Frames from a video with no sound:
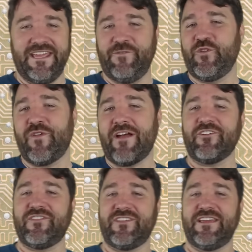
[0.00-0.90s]
If you've
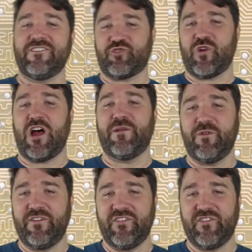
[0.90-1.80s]
ever seen the Tron
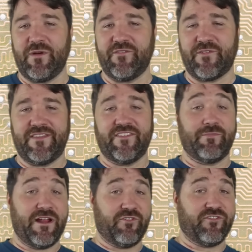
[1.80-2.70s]
movies, you might find this
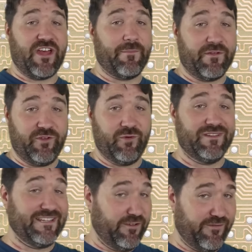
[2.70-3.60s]
microscopic view a
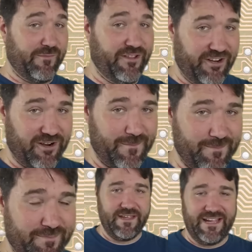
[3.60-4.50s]
little familiar.
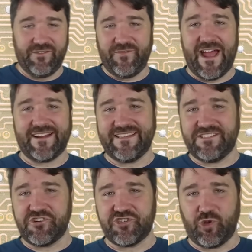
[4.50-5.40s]
In fact, the
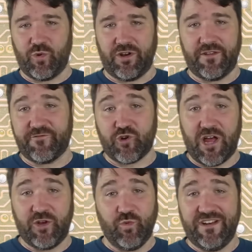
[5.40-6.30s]
digital world of
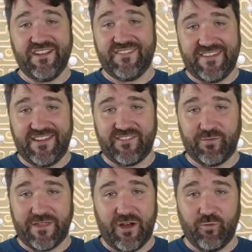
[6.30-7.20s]
Tron wouldn't exist
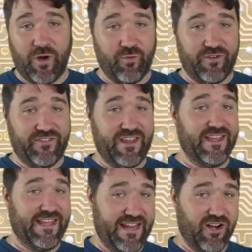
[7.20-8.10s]
without what we're
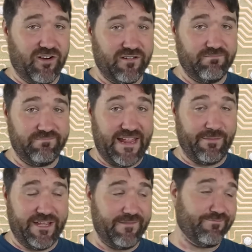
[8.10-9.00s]
seeing here,
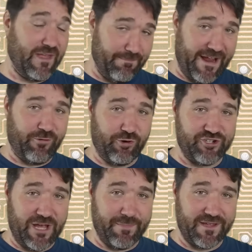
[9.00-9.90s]
namely a
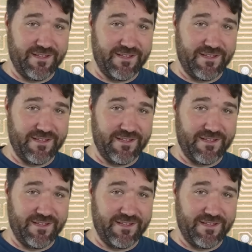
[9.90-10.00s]
microchip.